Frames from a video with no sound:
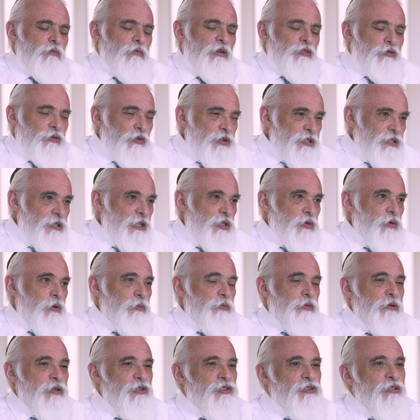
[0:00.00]
We first need to
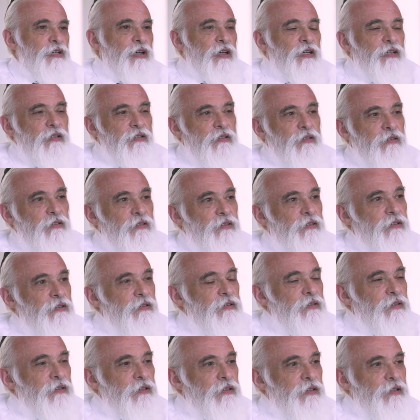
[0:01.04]
appreciate
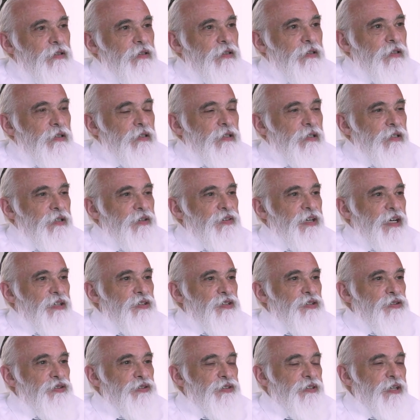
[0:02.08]
that
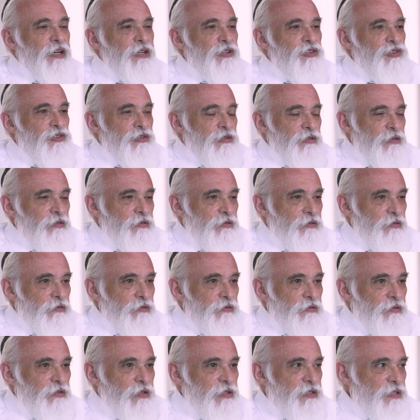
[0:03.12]
creation
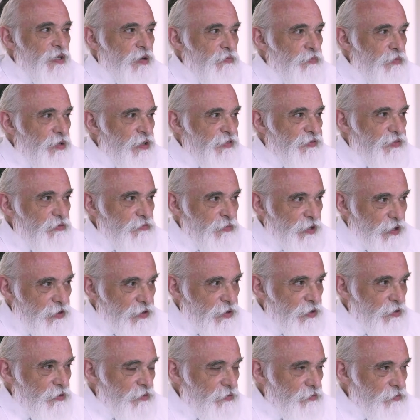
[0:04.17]
is something from
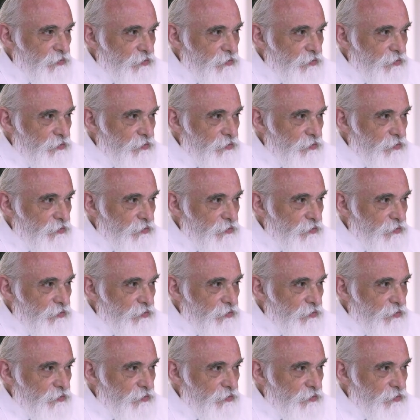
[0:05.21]
nothing.